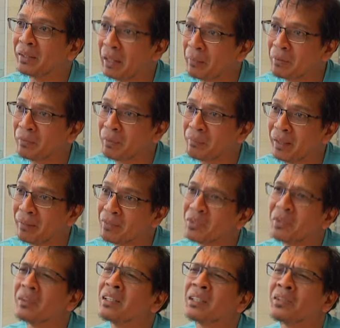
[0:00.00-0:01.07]
coming from them.
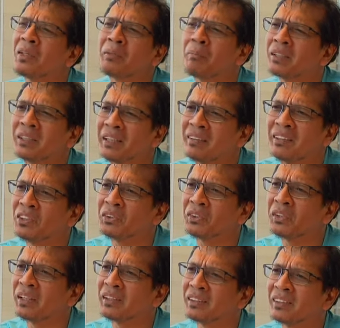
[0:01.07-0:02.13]
So it's not much an issue
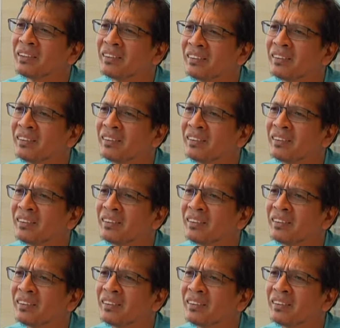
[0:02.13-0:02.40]
to us, you know.